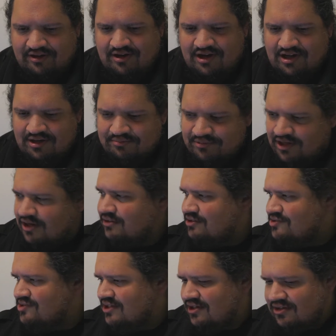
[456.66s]
now I am
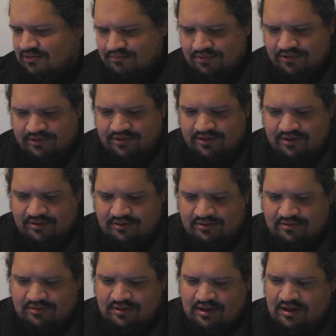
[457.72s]
not using a computer at
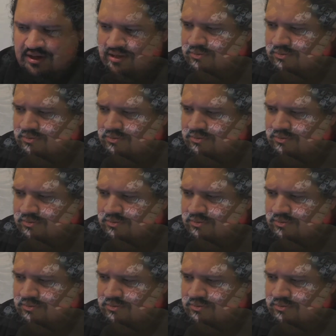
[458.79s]
all,